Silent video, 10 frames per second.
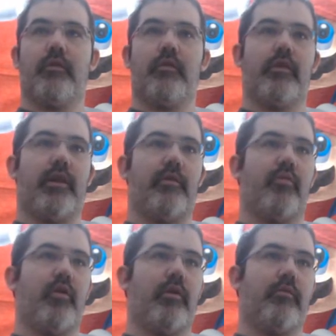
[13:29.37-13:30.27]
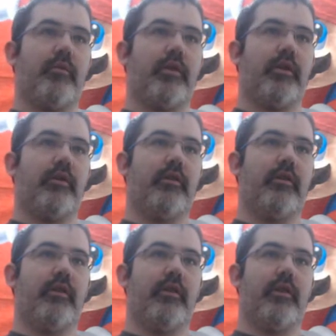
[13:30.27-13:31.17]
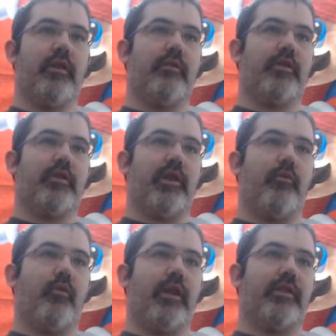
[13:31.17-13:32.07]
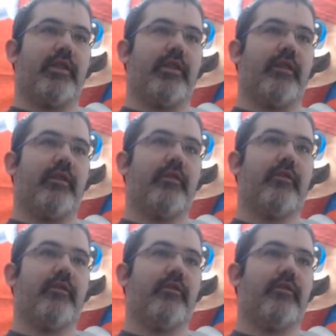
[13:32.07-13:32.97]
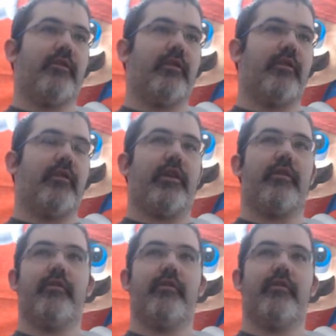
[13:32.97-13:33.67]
Okay, probably I'm just like wasting. Okay.